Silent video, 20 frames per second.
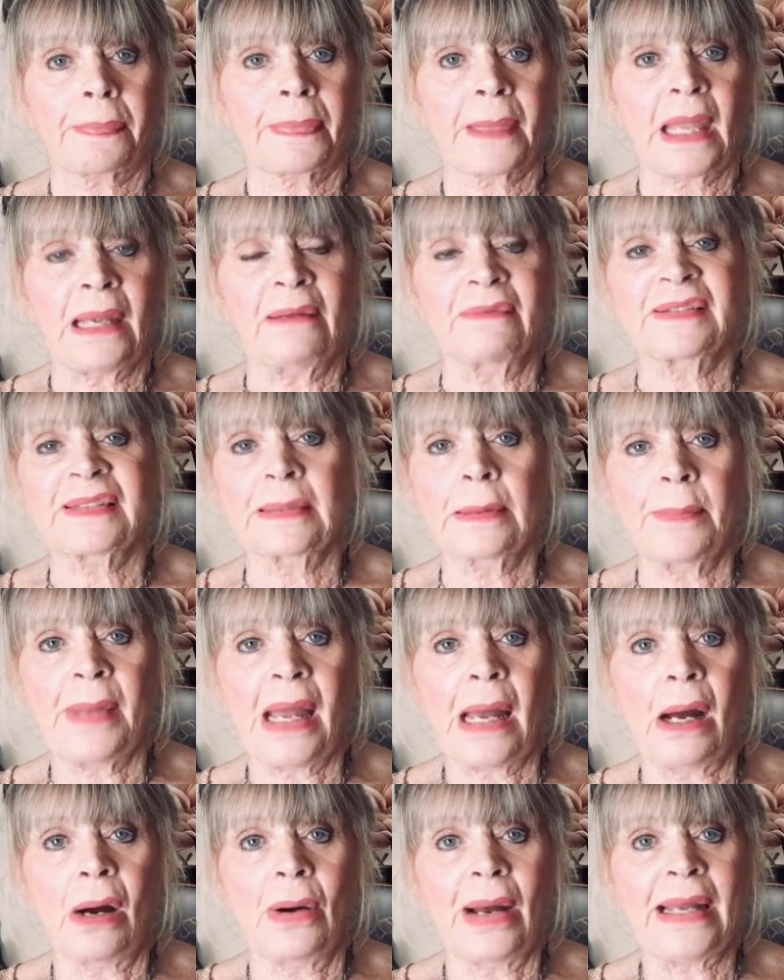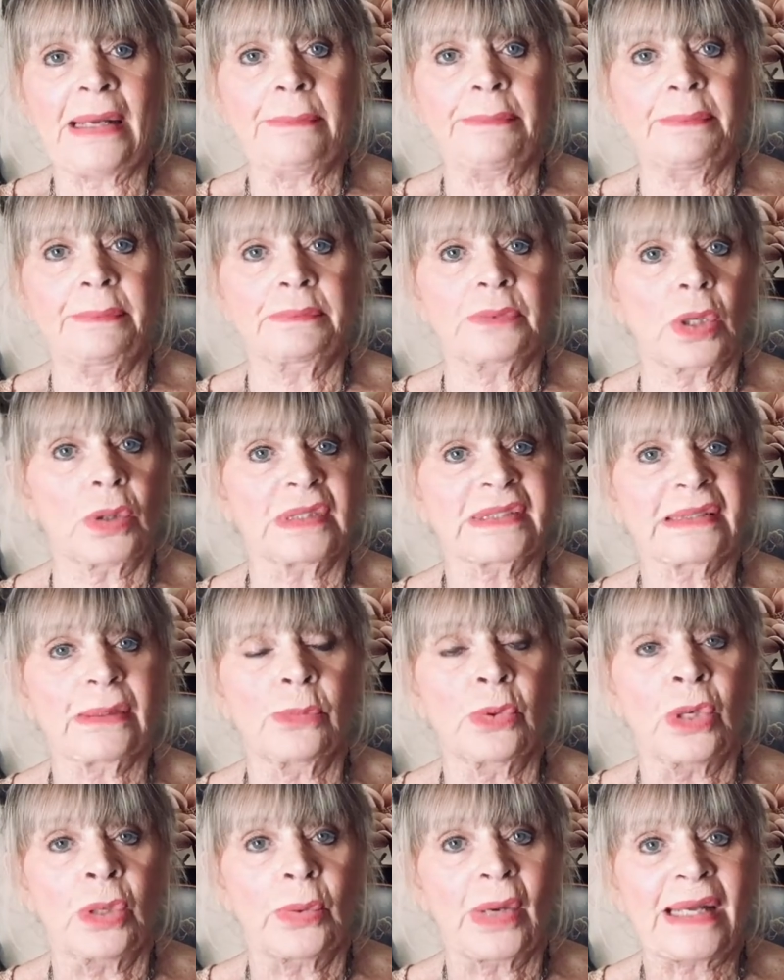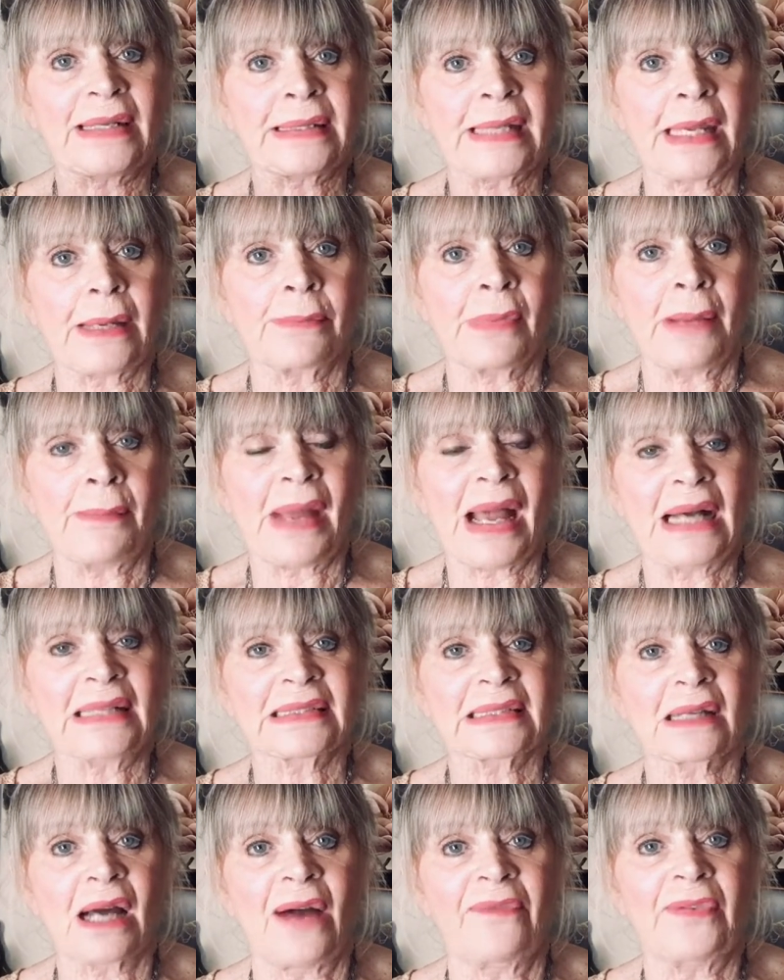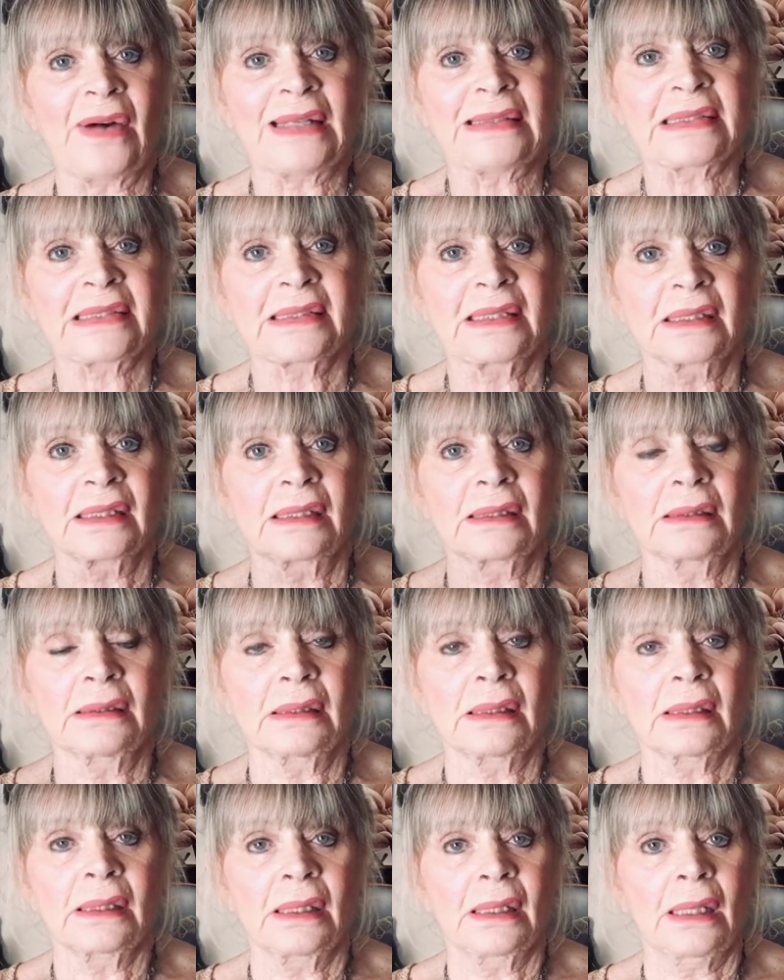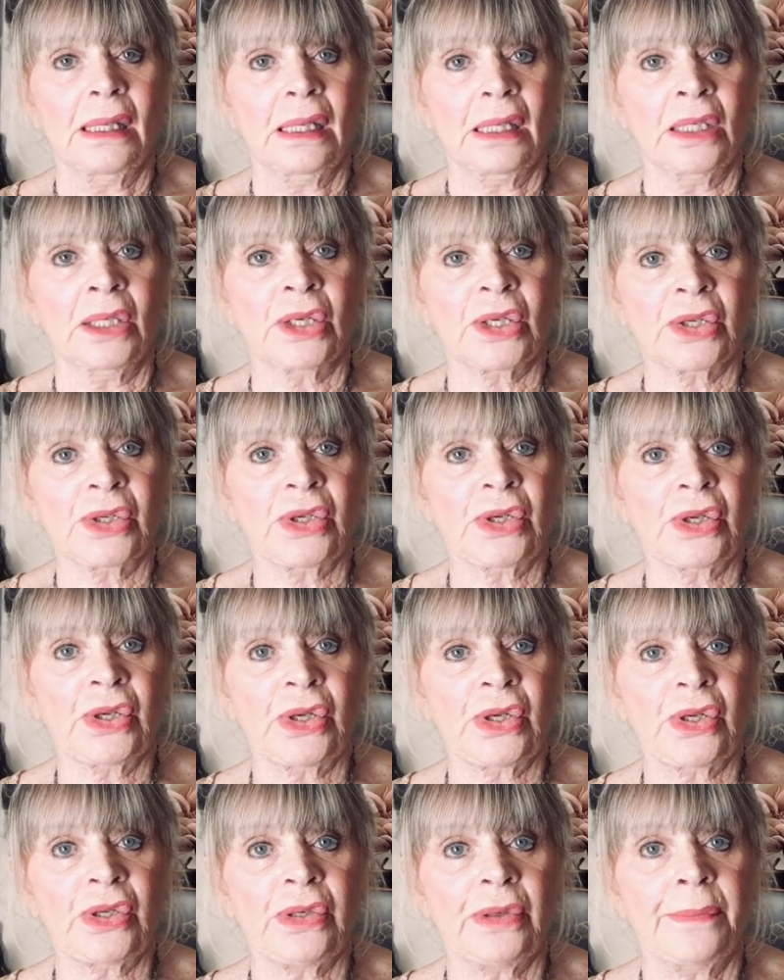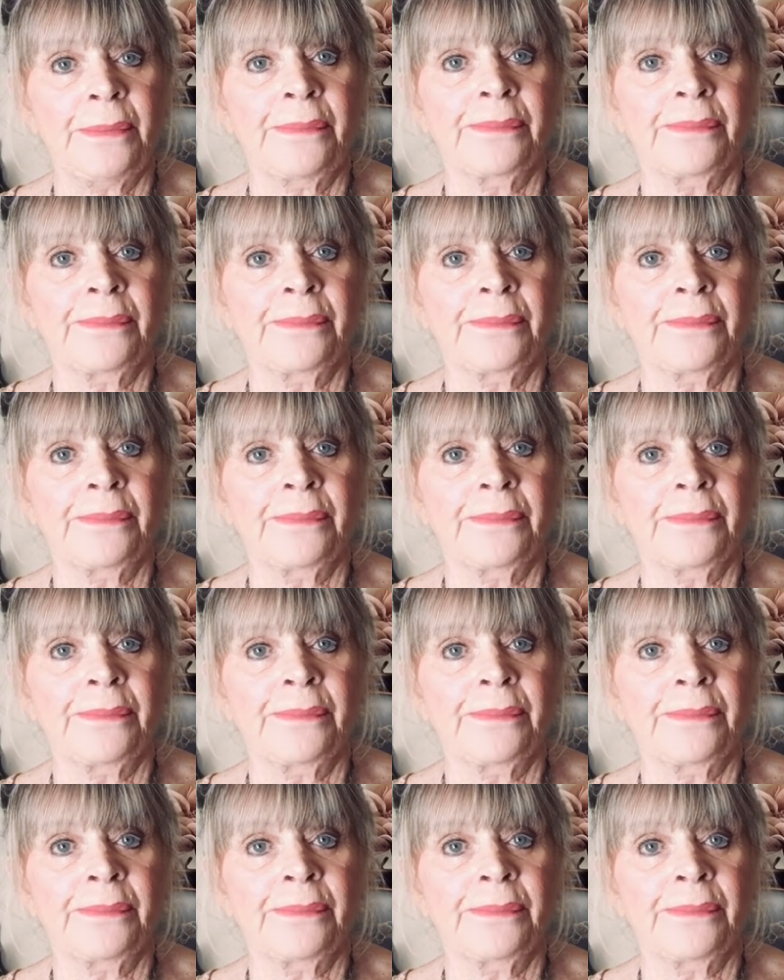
If somehow I go somewhere where I take my mask off, I still look good.